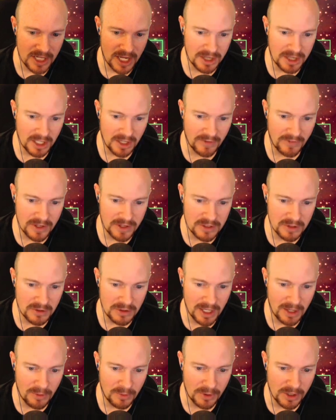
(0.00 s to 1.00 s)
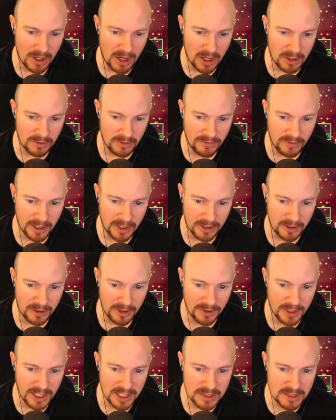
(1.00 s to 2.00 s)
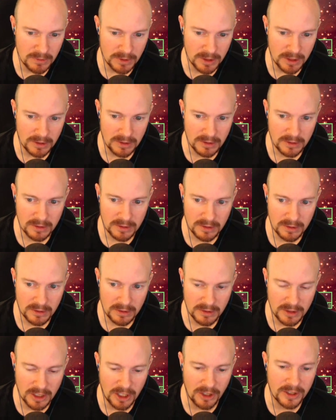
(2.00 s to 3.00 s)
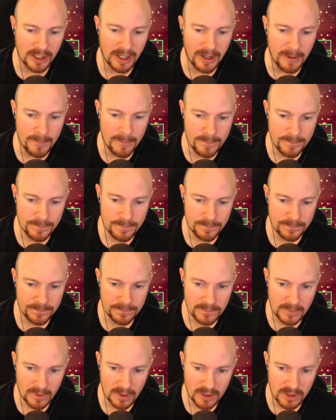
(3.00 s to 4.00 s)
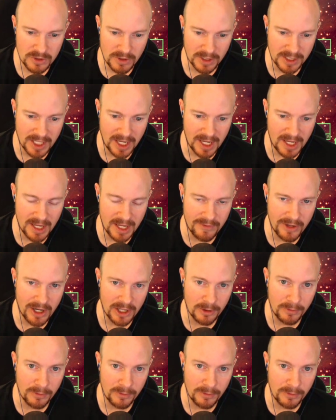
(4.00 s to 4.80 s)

think if I do that with auto fire on, that's when it... Okay. So I can't have auto